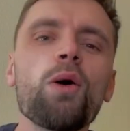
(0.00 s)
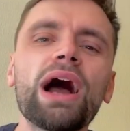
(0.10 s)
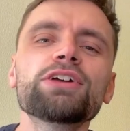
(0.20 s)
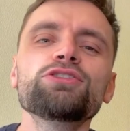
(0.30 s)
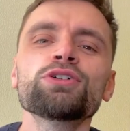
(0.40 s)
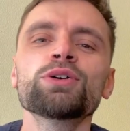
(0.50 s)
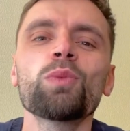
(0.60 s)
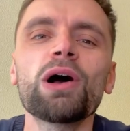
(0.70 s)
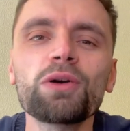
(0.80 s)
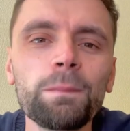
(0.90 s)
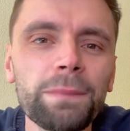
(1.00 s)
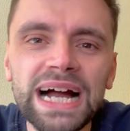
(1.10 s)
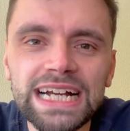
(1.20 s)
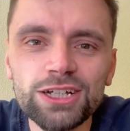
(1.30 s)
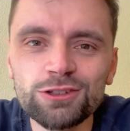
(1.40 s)
how you doing? And welcome
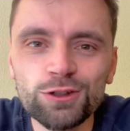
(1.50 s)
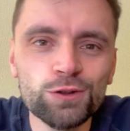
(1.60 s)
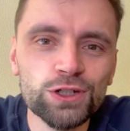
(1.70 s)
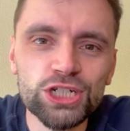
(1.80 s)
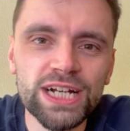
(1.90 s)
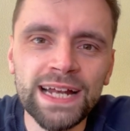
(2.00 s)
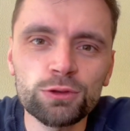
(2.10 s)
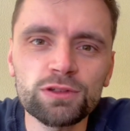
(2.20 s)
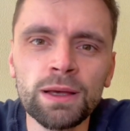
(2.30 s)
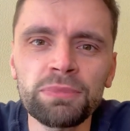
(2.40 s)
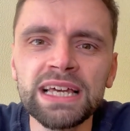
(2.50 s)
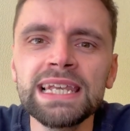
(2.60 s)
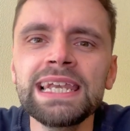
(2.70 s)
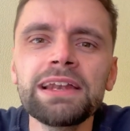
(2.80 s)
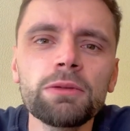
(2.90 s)
back to the channel. Something a
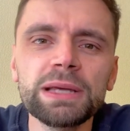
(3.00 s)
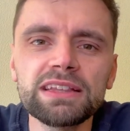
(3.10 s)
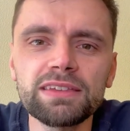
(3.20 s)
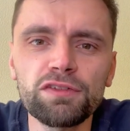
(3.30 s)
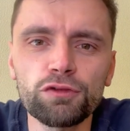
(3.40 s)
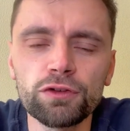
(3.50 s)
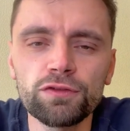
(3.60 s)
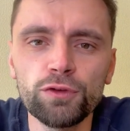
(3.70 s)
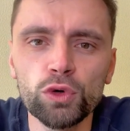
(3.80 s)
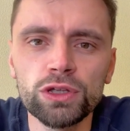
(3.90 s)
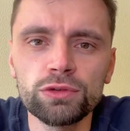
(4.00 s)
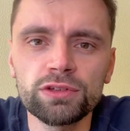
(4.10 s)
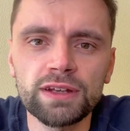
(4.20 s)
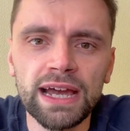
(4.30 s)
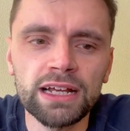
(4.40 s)
little bit different for you
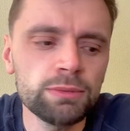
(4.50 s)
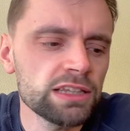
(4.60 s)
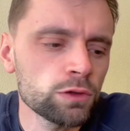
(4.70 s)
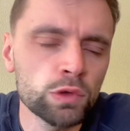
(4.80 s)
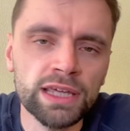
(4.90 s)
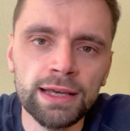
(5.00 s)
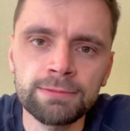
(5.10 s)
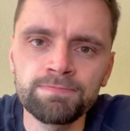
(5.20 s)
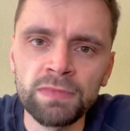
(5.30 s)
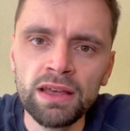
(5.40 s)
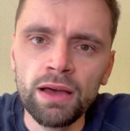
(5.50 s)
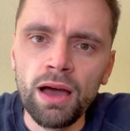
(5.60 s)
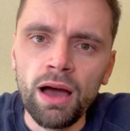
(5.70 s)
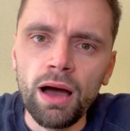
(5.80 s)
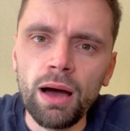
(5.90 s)
today. I'm going to be talking
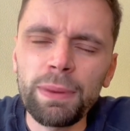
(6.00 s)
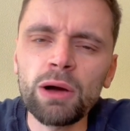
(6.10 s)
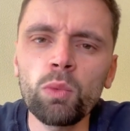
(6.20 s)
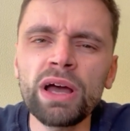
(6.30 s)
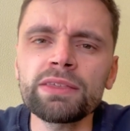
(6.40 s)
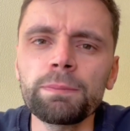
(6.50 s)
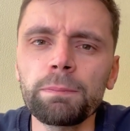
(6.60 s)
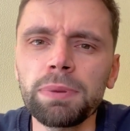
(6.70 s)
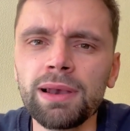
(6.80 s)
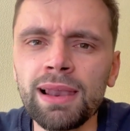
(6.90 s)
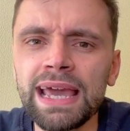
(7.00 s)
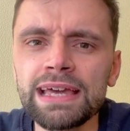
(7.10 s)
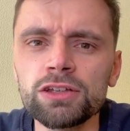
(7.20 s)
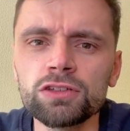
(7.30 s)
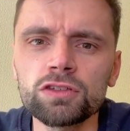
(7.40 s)
about whether
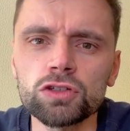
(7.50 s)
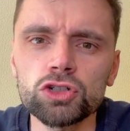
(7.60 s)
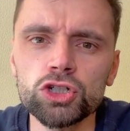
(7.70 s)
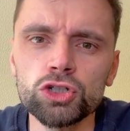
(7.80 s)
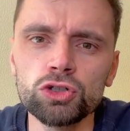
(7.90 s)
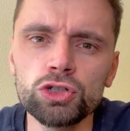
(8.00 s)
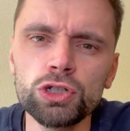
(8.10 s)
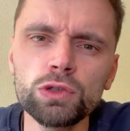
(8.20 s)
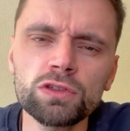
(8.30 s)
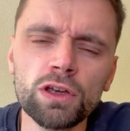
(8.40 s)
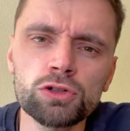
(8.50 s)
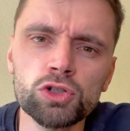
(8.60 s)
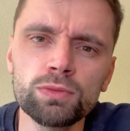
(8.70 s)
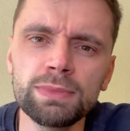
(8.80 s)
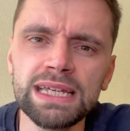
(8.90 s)
players should use
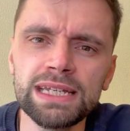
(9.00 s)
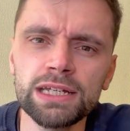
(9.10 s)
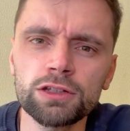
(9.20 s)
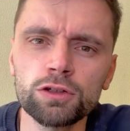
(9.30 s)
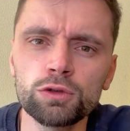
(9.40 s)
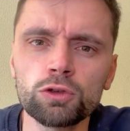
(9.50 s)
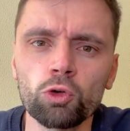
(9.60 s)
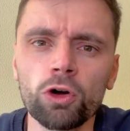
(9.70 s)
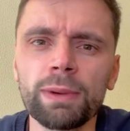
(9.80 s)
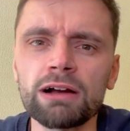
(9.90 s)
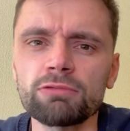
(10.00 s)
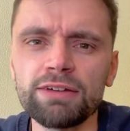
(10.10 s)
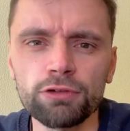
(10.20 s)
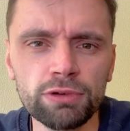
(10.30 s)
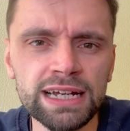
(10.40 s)
social media to talk about
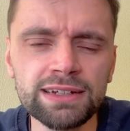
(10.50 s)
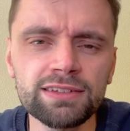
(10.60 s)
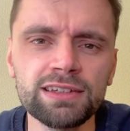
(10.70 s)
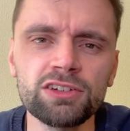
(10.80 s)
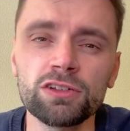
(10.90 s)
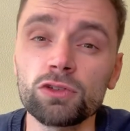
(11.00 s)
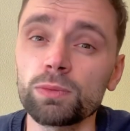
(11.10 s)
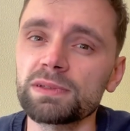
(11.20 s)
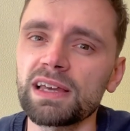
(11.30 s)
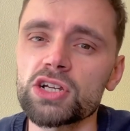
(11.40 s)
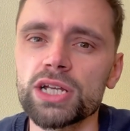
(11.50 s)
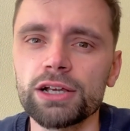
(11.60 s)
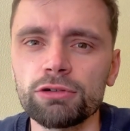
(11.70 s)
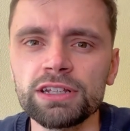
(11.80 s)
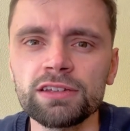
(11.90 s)
refereeing decisions or potentially
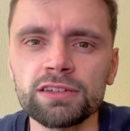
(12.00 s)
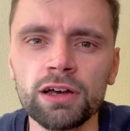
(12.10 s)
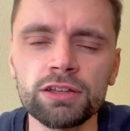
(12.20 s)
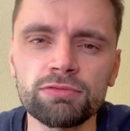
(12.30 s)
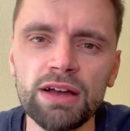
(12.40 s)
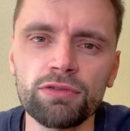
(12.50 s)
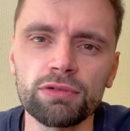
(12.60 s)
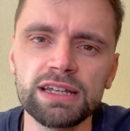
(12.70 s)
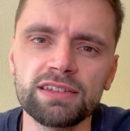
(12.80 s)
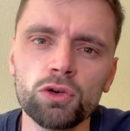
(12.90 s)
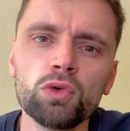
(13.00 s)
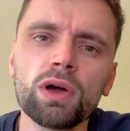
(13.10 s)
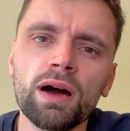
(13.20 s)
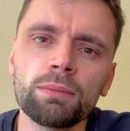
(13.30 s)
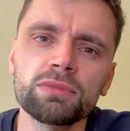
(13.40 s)
criticise referees. It all
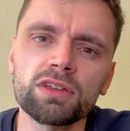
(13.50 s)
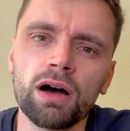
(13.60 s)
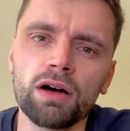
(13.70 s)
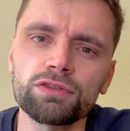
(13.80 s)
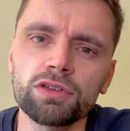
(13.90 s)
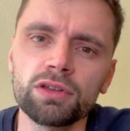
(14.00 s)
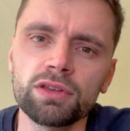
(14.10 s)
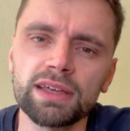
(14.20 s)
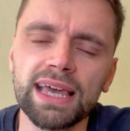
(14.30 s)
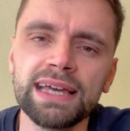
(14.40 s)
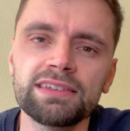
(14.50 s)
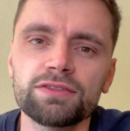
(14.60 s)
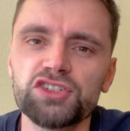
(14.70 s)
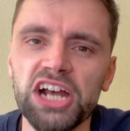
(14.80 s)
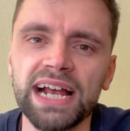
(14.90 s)
comes after the case
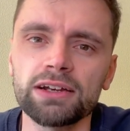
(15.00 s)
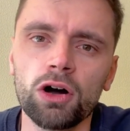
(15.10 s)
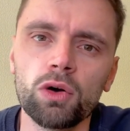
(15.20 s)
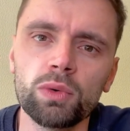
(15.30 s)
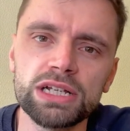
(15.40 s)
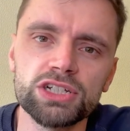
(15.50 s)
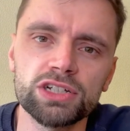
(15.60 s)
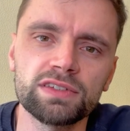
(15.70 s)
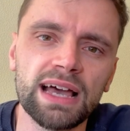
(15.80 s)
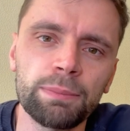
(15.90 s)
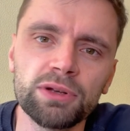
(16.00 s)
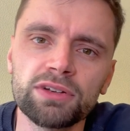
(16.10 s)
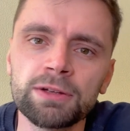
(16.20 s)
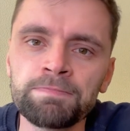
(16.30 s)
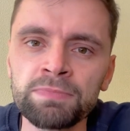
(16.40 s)
of Jack Nowell, which has
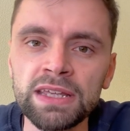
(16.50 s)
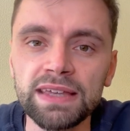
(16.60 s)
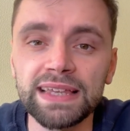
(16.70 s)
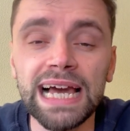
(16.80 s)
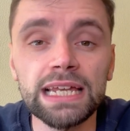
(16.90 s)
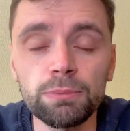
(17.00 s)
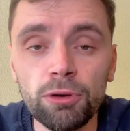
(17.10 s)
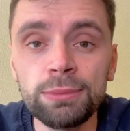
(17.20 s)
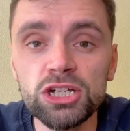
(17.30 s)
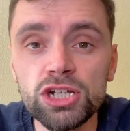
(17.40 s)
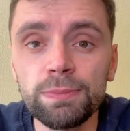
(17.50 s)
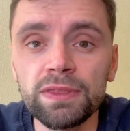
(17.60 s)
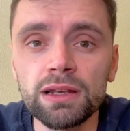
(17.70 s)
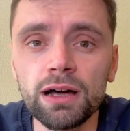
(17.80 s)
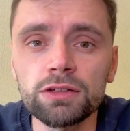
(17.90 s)
happened in the Gallagher Premiership in
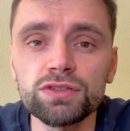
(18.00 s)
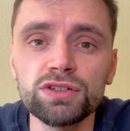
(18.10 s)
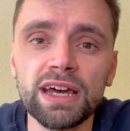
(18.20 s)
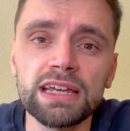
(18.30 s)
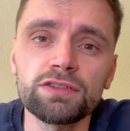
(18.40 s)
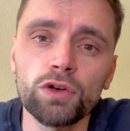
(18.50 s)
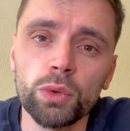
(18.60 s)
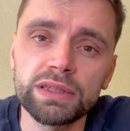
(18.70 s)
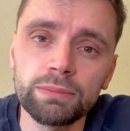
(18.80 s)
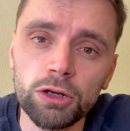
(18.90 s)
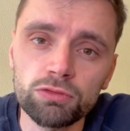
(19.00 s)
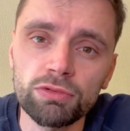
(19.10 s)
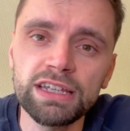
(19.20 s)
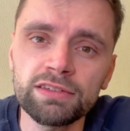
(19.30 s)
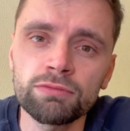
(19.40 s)
the last few days following the most
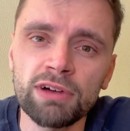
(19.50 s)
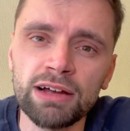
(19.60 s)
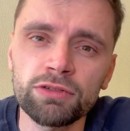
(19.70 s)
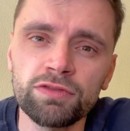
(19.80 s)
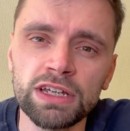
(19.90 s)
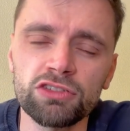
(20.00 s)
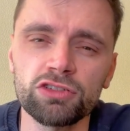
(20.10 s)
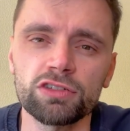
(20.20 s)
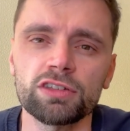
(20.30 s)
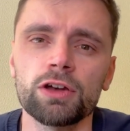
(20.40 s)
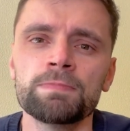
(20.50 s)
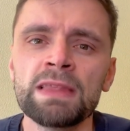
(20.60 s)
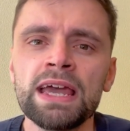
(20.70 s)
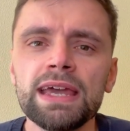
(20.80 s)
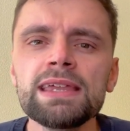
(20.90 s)
recent round of fixtures. So
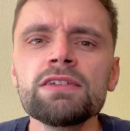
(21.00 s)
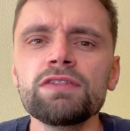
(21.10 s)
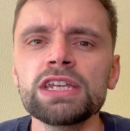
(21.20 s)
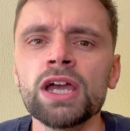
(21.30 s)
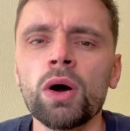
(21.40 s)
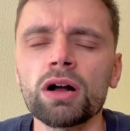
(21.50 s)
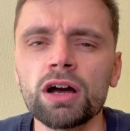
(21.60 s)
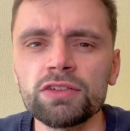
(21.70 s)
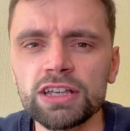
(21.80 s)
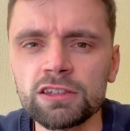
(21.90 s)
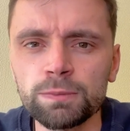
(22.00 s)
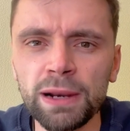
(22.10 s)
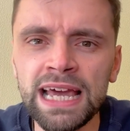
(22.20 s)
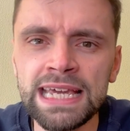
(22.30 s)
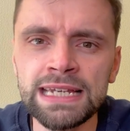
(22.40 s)
in the video, I'll kind of
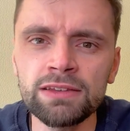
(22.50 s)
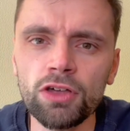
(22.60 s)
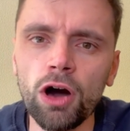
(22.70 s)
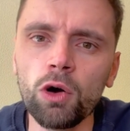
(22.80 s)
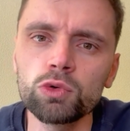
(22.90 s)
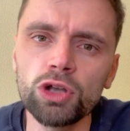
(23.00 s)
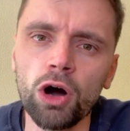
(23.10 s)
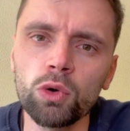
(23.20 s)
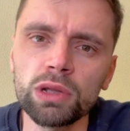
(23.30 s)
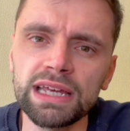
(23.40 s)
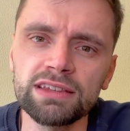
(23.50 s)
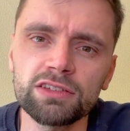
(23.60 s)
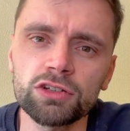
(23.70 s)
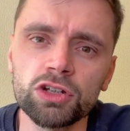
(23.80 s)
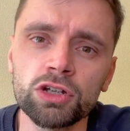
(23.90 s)
explain the whole Nowell
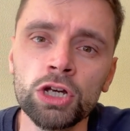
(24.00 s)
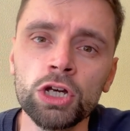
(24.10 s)
incident,